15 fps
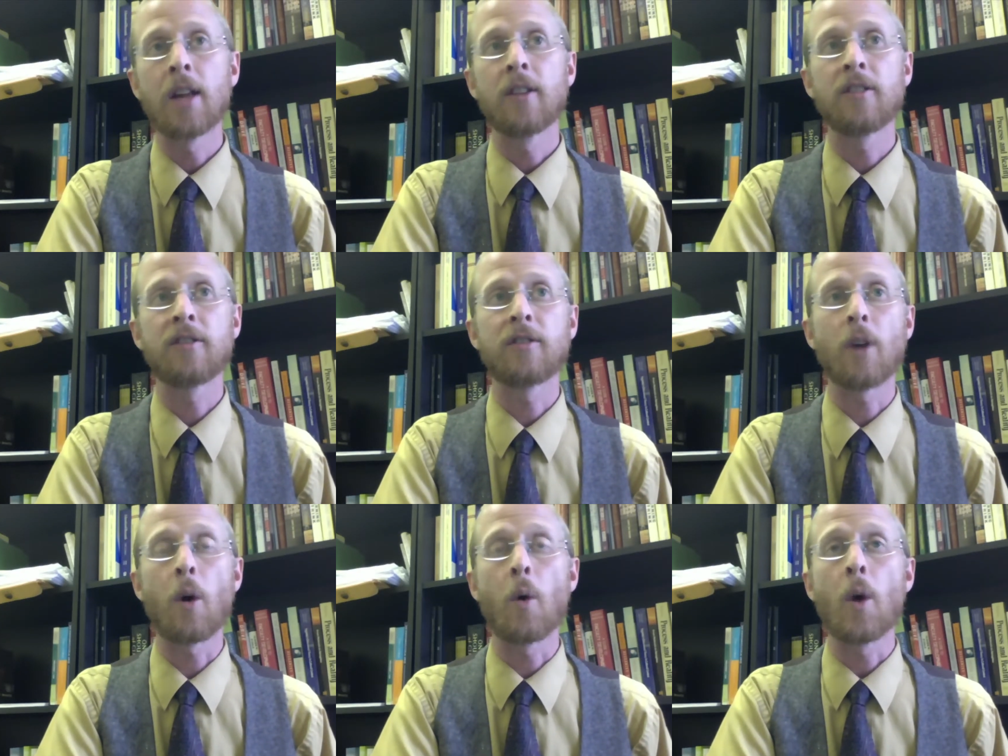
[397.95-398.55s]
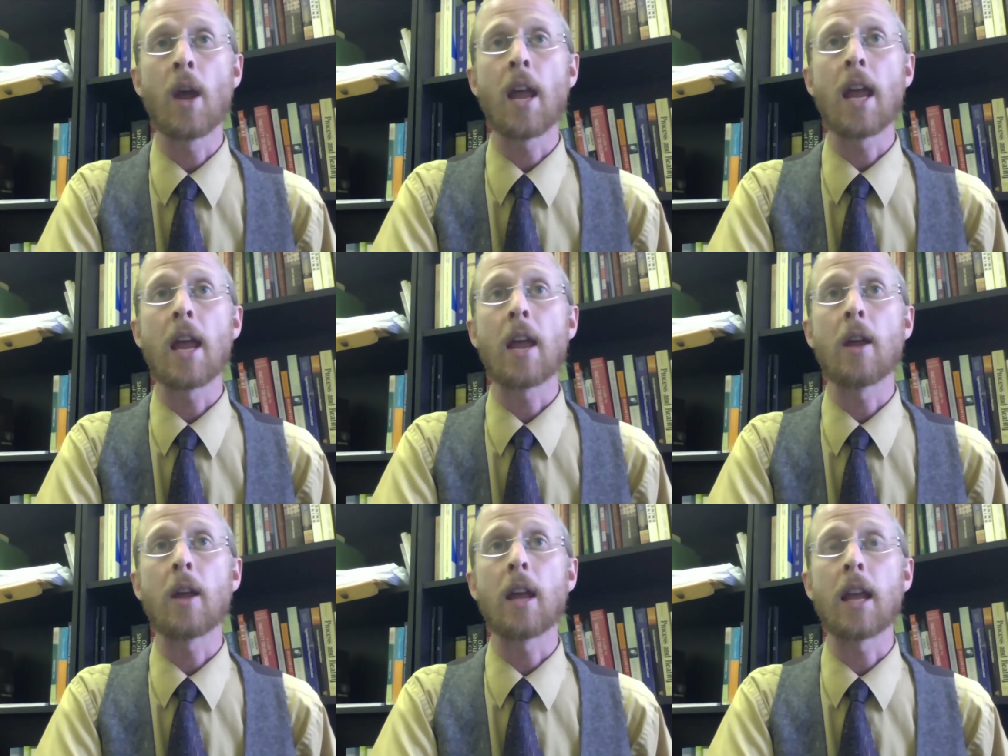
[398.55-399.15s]
So
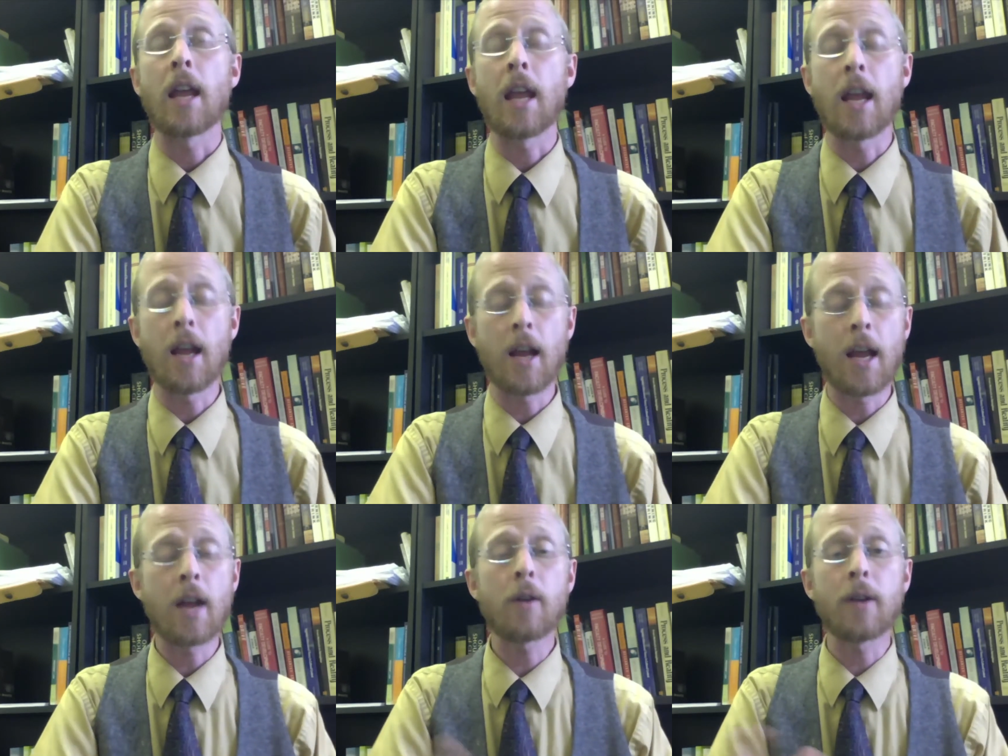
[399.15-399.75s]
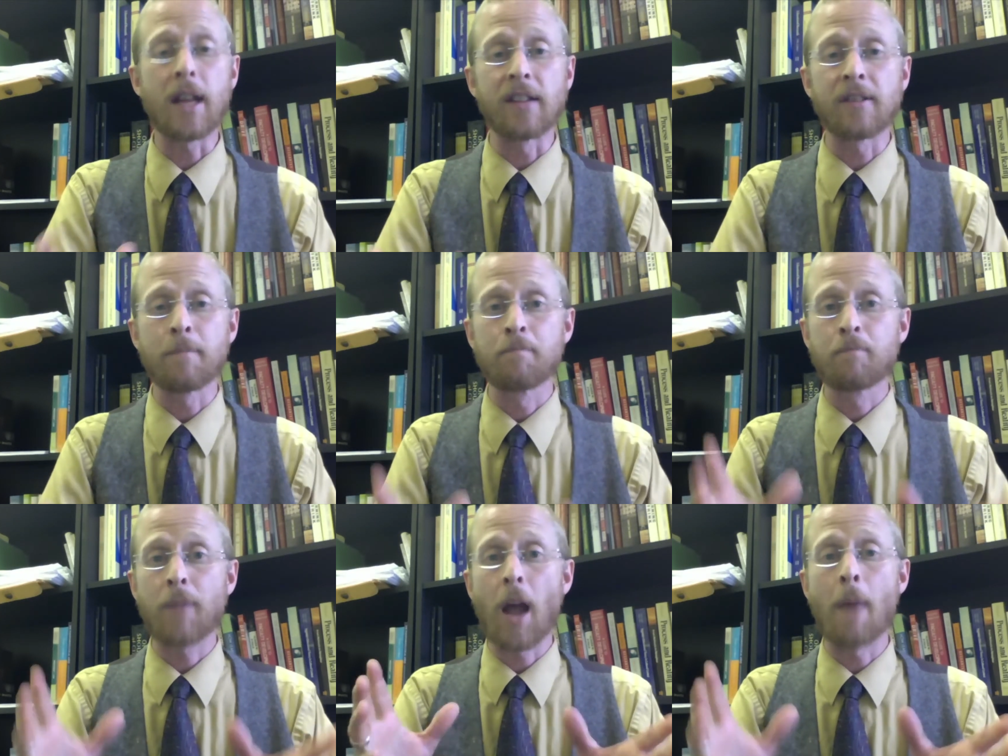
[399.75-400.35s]
here it is.
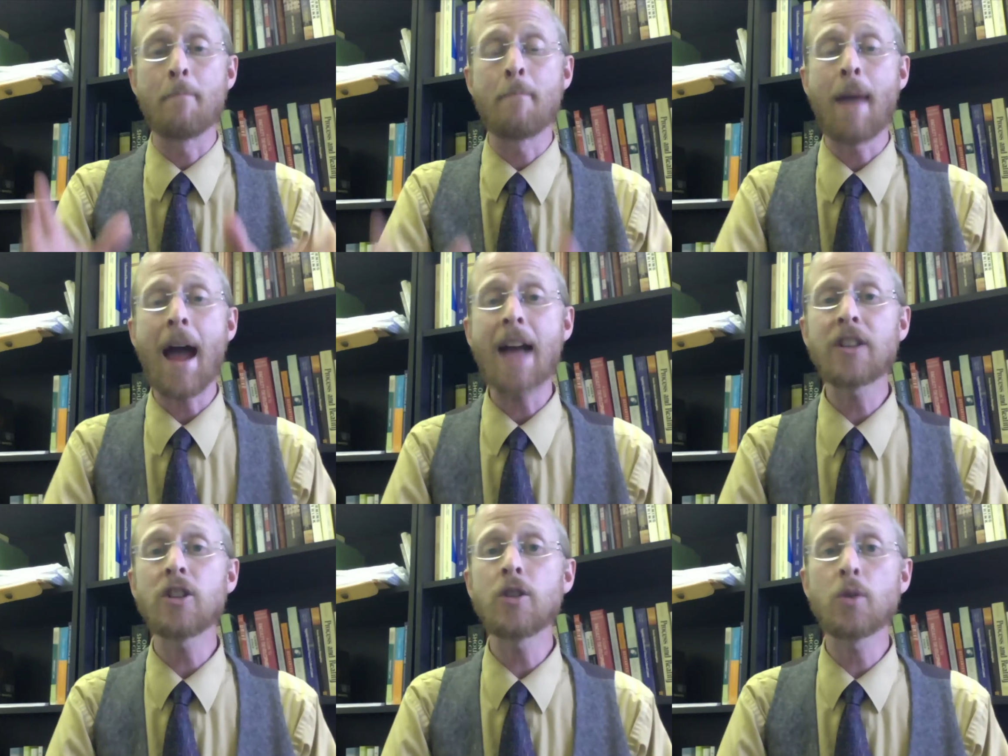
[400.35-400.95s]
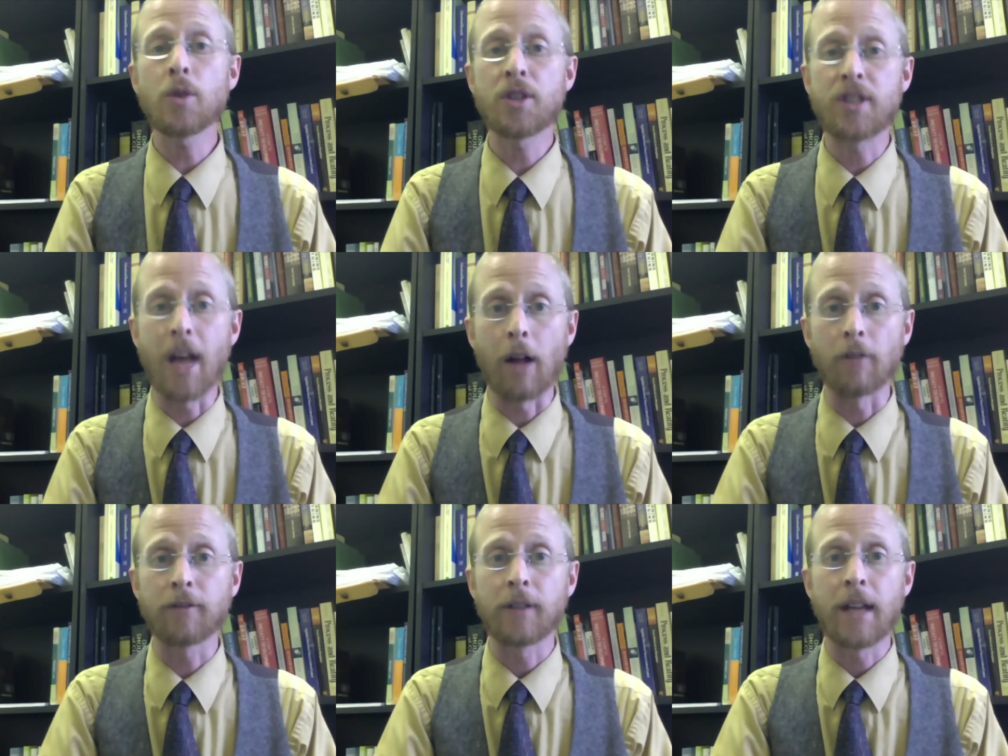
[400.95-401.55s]
Imagine
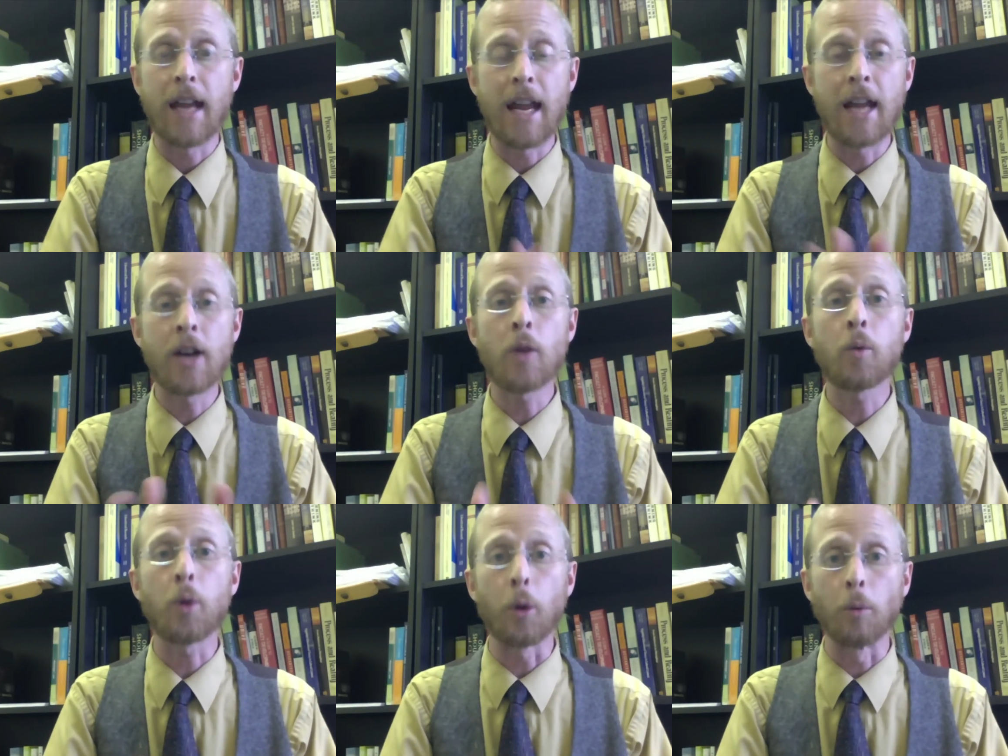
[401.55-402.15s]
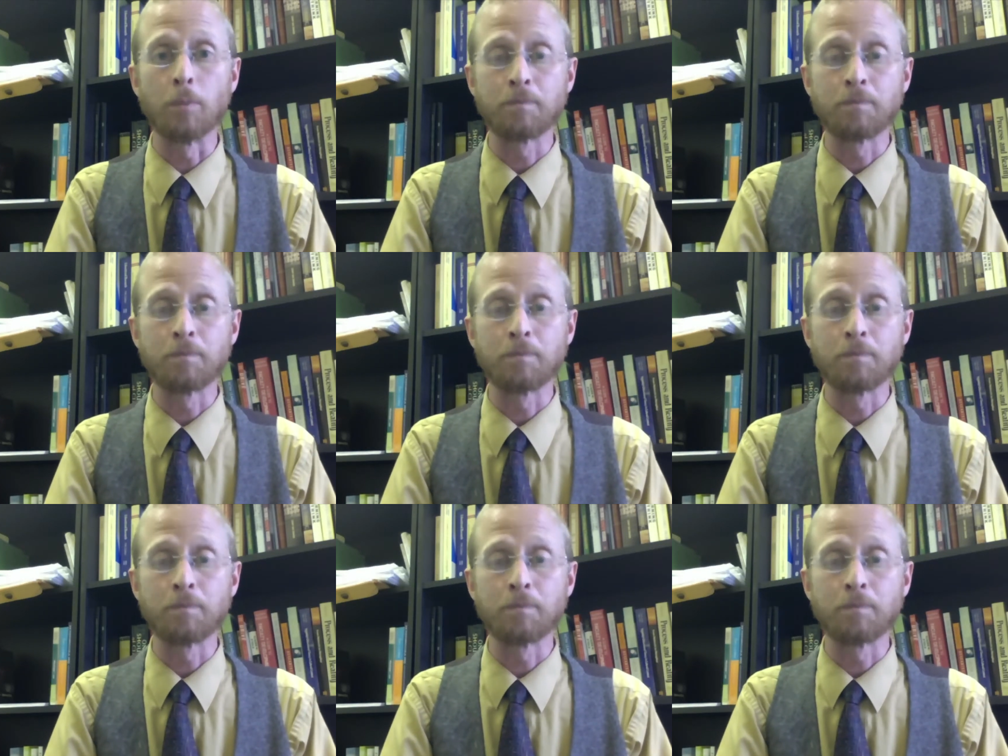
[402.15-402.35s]
yourself in a room.